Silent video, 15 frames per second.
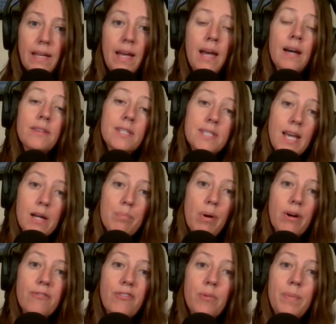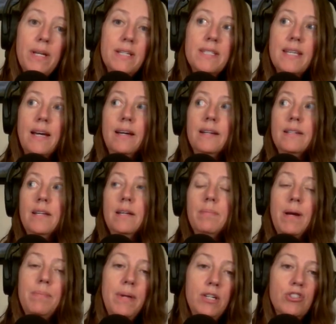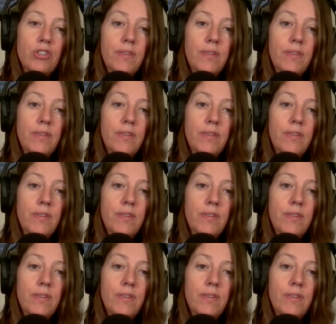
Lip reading: The sad part for me is that in my major